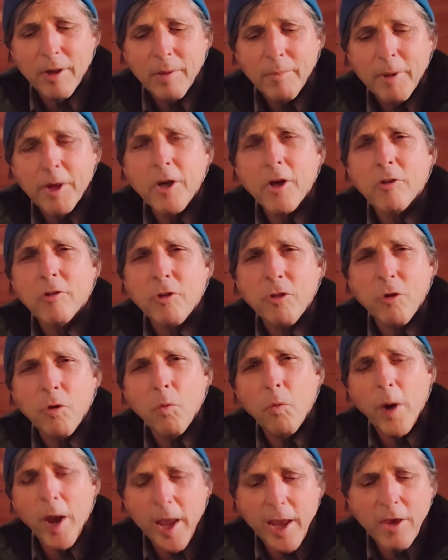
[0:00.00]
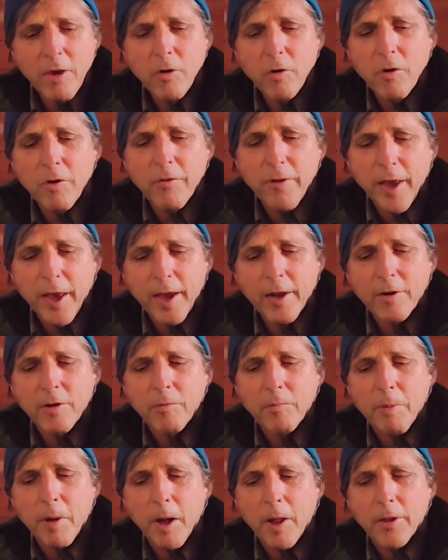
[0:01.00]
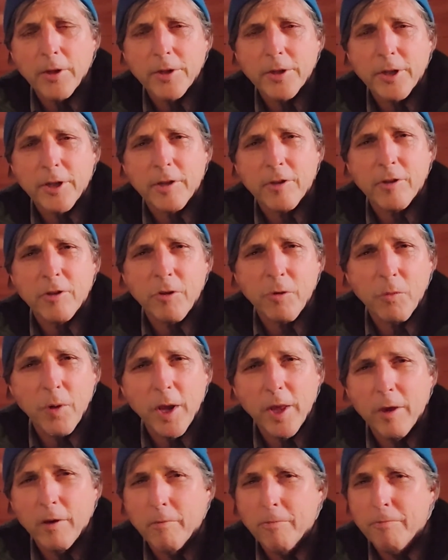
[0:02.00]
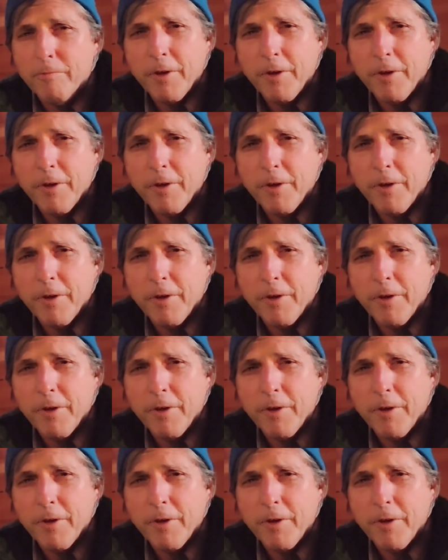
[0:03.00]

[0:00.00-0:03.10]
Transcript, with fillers: because of the way you have handled politics and the way you